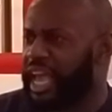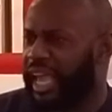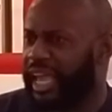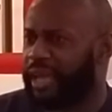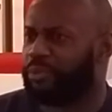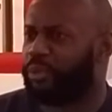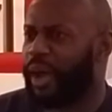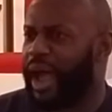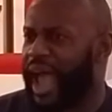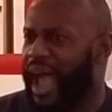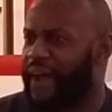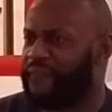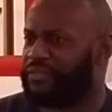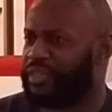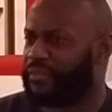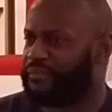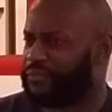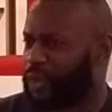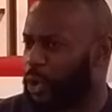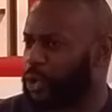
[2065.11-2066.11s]
it will
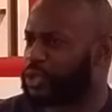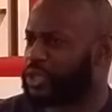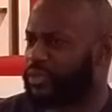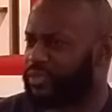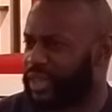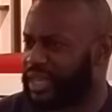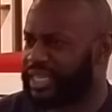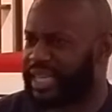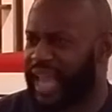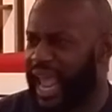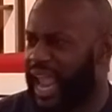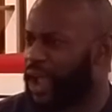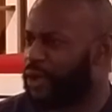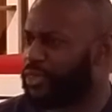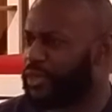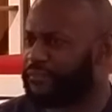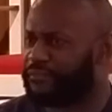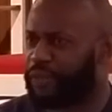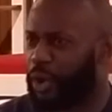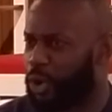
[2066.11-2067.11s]
have the verse of the day or
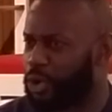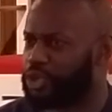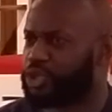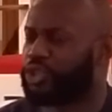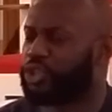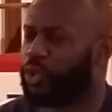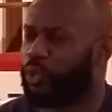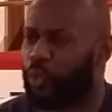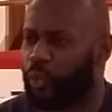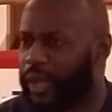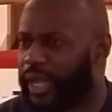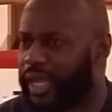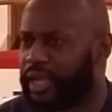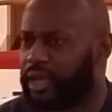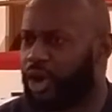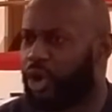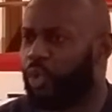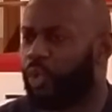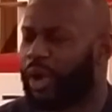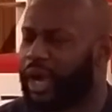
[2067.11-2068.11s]
the verse of the
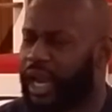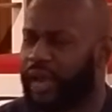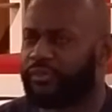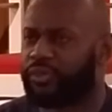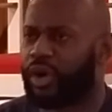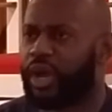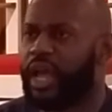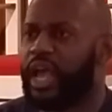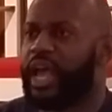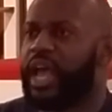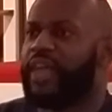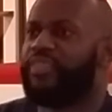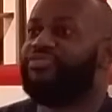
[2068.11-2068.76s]
week or whatever.